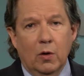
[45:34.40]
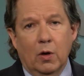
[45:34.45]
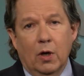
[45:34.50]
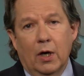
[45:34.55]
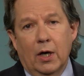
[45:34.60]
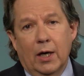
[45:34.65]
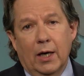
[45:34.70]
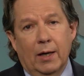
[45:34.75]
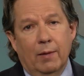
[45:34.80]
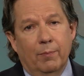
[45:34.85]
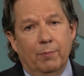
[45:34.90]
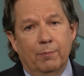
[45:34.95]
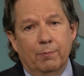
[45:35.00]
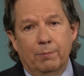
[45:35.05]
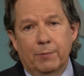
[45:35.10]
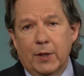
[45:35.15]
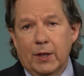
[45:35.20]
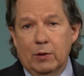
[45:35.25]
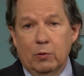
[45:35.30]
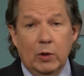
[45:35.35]
and
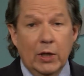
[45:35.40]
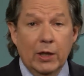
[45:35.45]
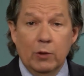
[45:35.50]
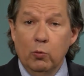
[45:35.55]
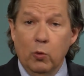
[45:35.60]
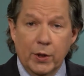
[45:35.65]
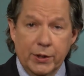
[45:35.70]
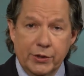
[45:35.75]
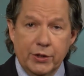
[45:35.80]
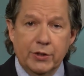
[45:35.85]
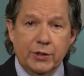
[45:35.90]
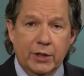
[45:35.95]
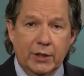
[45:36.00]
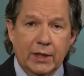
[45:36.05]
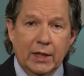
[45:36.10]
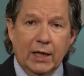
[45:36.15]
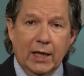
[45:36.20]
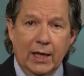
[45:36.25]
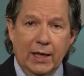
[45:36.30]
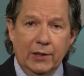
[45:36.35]
then once it's in
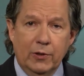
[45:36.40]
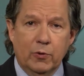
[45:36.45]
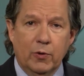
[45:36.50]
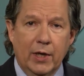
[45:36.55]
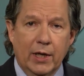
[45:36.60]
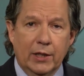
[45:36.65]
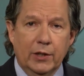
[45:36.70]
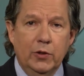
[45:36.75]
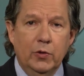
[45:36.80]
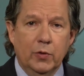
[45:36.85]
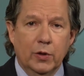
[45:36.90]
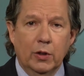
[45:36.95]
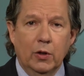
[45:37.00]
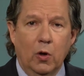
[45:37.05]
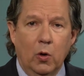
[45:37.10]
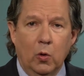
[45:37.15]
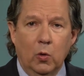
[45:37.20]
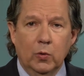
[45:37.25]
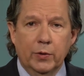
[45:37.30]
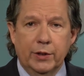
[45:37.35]
the contract, you can
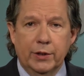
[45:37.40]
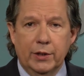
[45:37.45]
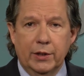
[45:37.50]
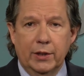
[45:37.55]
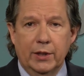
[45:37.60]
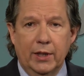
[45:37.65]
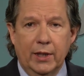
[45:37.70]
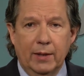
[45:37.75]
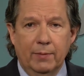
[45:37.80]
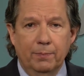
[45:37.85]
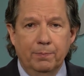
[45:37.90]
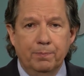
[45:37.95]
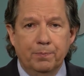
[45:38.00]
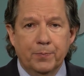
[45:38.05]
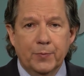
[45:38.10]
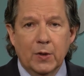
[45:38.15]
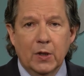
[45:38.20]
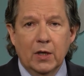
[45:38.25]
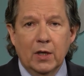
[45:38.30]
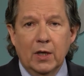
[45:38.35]
hold it to them.
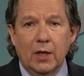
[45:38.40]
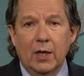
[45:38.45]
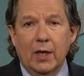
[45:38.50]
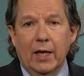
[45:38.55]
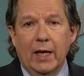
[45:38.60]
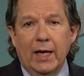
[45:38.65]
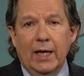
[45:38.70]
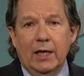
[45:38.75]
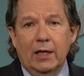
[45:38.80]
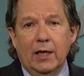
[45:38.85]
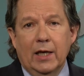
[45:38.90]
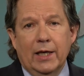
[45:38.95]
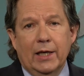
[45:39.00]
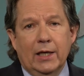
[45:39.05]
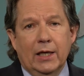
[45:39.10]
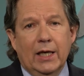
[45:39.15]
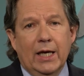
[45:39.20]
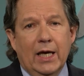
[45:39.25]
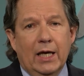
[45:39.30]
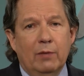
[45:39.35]
And
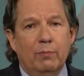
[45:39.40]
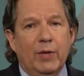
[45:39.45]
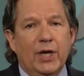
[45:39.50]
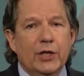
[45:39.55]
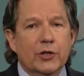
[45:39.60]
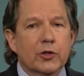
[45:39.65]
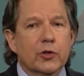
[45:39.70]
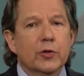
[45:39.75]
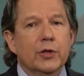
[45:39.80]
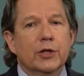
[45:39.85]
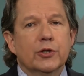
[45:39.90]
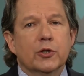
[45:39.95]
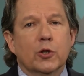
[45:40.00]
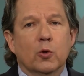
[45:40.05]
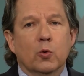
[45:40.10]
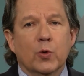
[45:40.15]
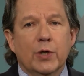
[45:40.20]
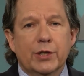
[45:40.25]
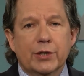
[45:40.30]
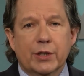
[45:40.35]
again, make sure that your
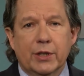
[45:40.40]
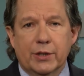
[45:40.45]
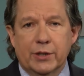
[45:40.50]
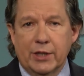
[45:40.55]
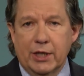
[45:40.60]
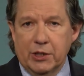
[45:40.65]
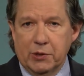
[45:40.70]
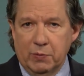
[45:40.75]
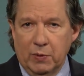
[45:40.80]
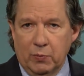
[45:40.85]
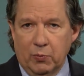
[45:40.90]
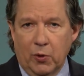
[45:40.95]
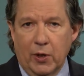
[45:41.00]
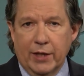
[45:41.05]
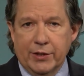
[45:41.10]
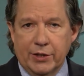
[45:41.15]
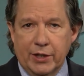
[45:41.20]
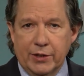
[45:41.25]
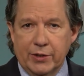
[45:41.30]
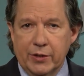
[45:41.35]
risk assessment
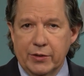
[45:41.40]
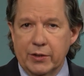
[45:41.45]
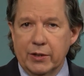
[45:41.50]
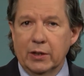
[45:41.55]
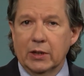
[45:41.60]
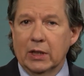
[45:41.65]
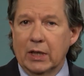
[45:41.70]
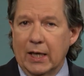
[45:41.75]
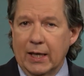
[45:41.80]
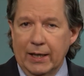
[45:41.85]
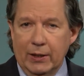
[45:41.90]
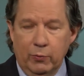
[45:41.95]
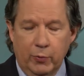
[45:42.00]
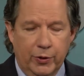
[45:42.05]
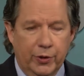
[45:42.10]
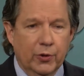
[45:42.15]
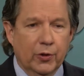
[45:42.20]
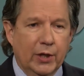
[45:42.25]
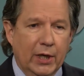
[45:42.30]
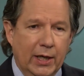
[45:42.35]
process is in line
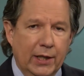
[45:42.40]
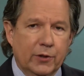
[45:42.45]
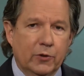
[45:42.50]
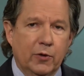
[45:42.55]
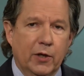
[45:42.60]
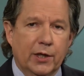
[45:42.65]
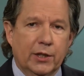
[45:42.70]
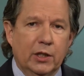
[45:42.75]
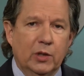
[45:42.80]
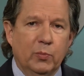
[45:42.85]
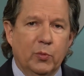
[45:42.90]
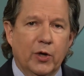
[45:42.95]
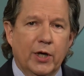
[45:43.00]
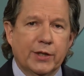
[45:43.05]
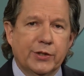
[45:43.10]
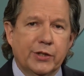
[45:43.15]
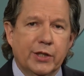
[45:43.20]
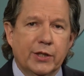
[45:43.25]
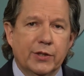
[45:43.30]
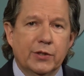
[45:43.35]
with your contracting
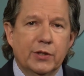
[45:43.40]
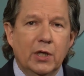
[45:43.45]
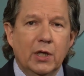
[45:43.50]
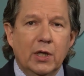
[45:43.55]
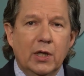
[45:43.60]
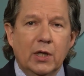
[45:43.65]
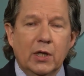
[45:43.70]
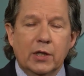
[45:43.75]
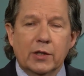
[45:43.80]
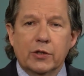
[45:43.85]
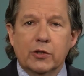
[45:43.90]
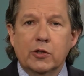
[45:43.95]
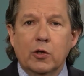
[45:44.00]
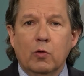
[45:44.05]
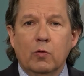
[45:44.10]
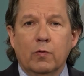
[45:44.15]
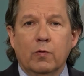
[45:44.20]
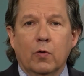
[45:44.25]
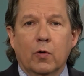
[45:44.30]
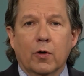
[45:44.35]
process.
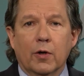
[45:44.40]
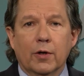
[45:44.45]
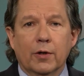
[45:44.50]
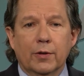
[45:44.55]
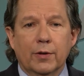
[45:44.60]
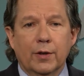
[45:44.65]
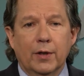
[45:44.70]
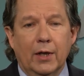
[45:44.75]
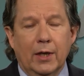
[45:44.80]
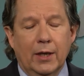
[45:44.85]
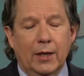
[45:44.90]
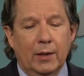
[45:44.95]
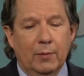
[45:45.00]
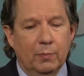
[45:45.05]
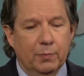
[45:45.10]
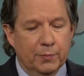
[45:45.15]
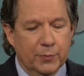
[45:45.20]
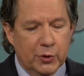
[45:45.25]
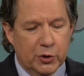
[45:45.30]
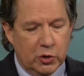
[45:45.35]
So for
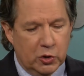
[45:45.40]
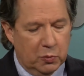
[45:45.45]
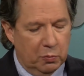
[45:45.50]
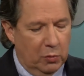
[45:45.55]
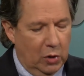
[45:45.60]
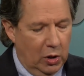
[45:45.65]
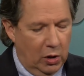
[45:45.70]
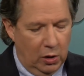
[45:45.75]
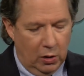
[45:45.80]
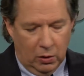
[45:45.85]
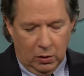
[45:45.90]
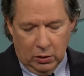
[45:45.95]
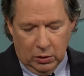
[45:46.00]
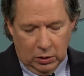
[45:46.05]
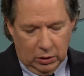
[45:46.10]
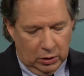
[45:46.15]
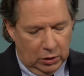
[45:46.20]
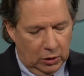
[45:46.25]
small,